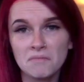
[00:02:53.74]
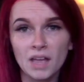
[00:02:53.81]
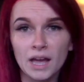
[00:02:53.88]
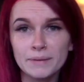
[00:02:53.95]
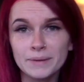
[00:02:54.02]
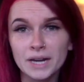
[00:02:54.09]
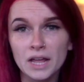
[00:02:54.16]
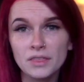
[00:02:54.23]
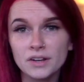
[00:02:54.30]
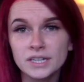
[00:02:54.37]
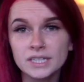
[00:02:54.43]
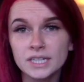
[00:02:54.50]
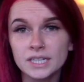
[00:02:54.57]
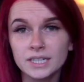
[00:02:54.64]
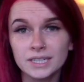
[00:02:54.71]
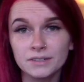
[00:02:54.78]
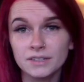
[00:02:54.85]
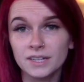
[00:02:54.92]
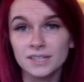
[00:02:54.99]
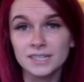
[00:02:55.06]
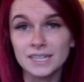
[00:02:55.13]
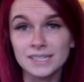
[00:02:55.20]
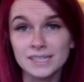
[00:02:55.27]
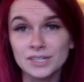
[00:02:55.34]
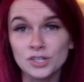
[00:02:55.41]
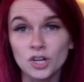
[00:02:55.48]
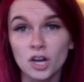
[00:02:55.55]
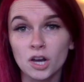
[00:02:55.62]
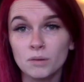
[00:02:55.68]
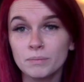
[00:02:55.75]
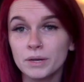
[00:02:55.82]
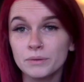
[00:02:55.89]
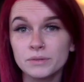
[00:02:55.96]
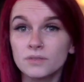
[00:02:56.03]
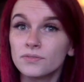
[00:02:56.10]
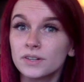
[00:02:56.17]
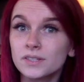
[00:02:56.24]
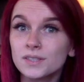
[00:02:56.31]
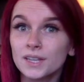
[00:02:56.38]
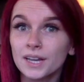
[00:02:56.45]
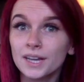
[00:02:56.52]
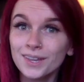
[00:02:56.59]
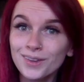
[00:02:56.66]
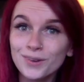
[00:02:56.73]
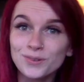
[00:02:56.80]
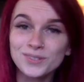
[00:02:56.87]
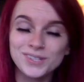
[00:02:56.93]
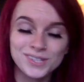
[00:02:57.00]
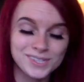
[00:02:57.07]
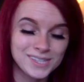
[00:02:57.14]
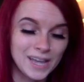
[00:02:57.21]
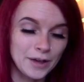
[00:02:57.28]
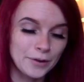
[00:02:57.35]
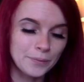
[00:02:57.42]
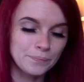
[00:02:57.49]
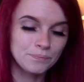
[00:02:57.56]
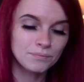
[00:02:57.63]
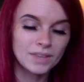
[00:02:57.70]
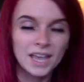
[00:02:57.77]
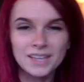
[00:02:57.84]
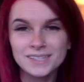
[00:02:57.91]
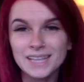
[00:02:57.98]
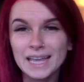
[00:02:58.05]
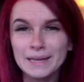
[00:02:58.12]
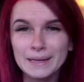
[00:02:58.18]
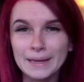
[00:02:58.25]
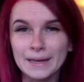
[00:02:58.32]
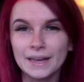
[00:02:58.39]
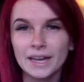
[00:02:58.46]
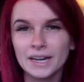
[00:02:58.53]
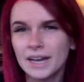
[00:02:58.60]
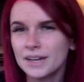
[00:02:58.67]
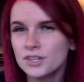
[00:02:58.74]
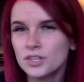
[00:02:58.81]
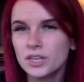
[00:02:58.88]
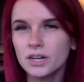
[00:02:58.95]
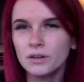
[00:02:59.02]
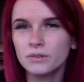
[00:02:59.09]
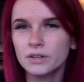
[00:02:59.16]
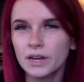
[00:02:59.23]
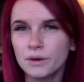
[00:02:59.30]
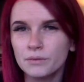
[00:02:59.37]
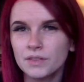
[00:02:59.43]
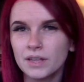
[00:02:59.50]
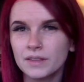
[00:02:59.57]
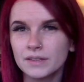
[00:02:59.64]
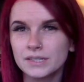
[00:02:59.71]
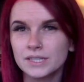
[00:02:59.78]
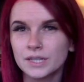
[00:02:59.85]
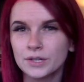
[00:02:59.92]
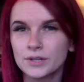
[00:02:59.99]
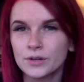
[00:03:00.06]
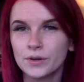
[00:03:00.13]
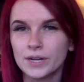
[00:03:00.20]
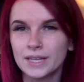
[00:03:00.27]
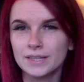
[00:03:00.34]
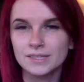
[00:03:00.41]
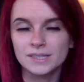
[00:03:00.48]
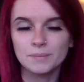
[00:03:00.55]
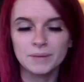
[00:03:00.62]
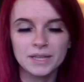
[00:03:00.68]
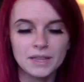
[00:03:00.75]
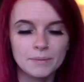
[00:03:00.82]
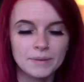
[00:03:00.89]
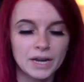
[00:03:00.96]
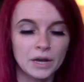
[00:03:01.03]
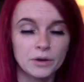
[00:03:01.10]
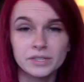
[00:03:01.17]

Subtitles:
I mean, I thought it did a decent job, but it was the first thing I used. So it's like, eh. And I actually don't know if they list their ingredients. Somebody let me know.